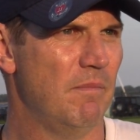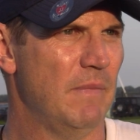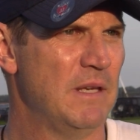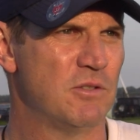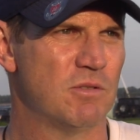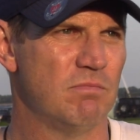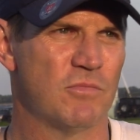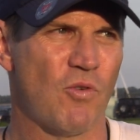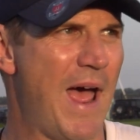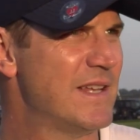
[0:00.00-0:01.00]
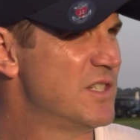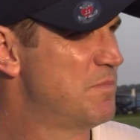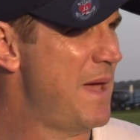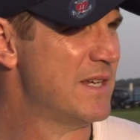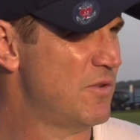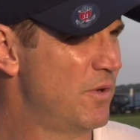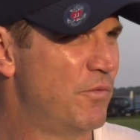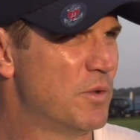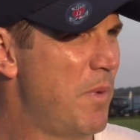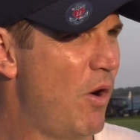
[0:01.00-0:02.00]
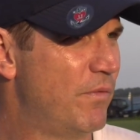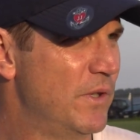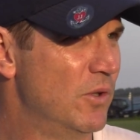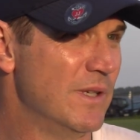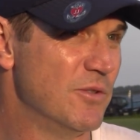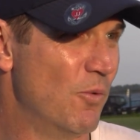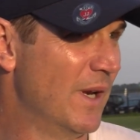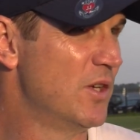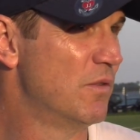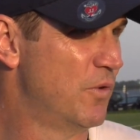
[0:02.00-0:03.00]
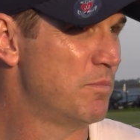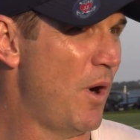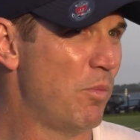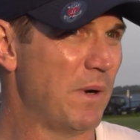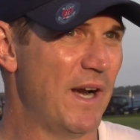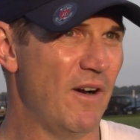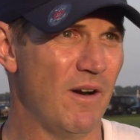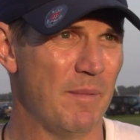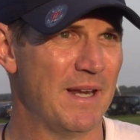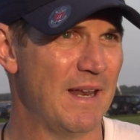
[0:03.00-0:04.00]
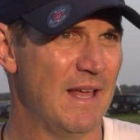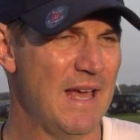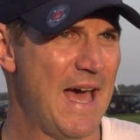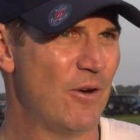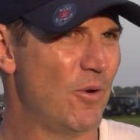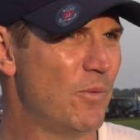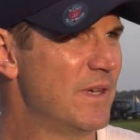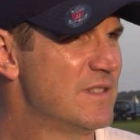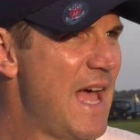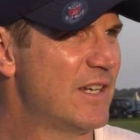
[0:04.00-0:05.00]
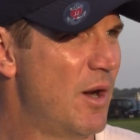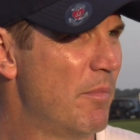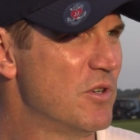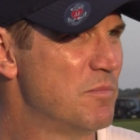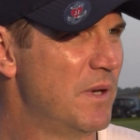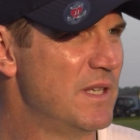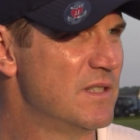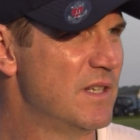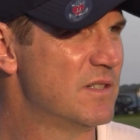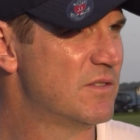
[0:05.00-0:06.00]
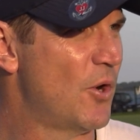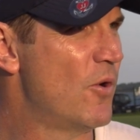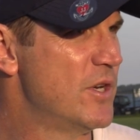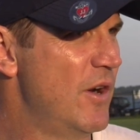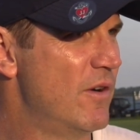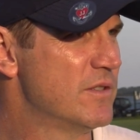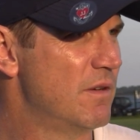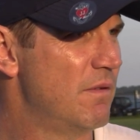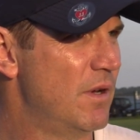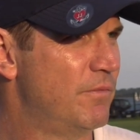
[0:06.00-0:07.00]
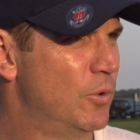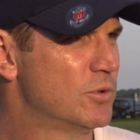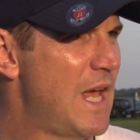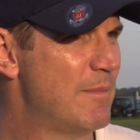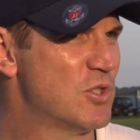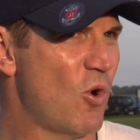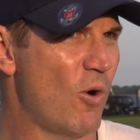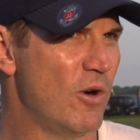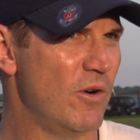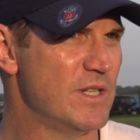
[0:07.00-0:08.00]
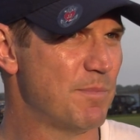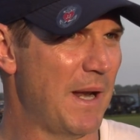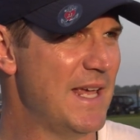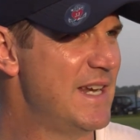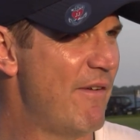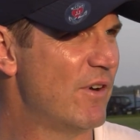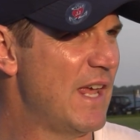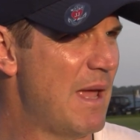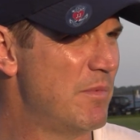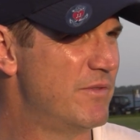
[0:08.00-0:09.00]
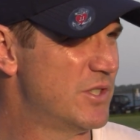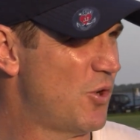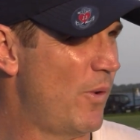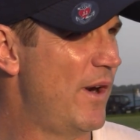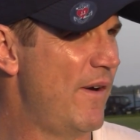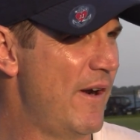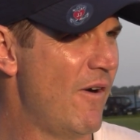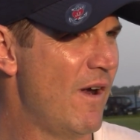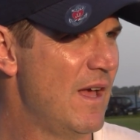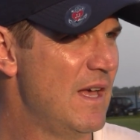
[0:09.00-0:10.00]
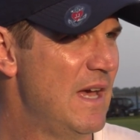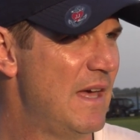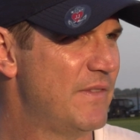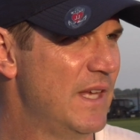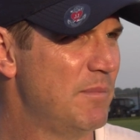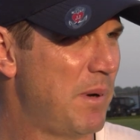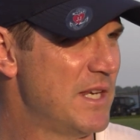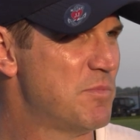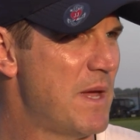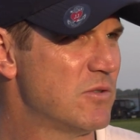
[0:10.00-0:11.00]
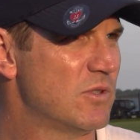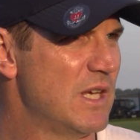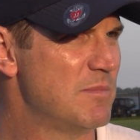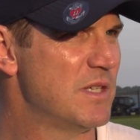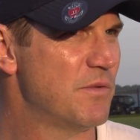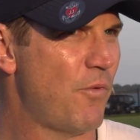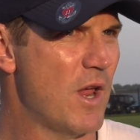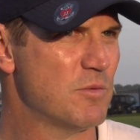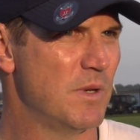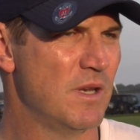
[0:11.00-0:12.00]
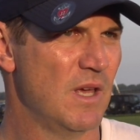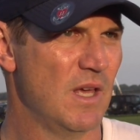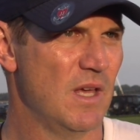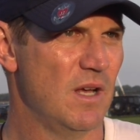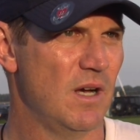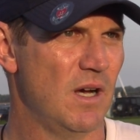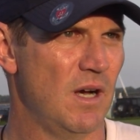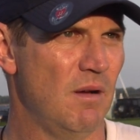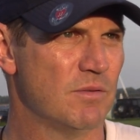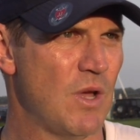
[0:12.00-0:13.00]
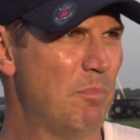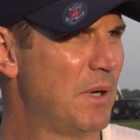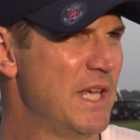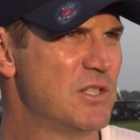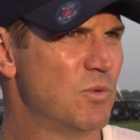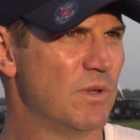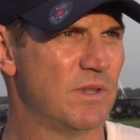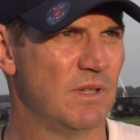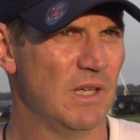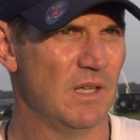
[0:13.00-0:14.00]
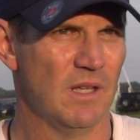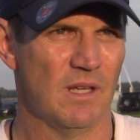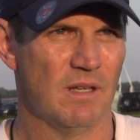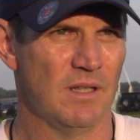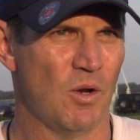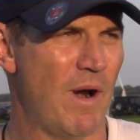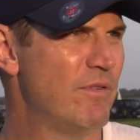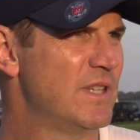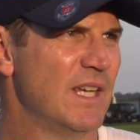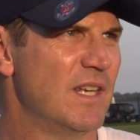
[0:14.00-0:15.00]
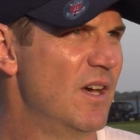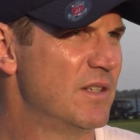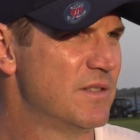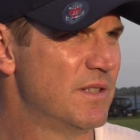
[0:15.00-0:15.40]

He tries his best on the football field. He's a really good football player. I mean, I don't know the exact numbers, but he's in his third year as a full-time starter. He's played in every game of his career here. I think played special teams as a freshman. So I'm pleased with, you know, everything he does,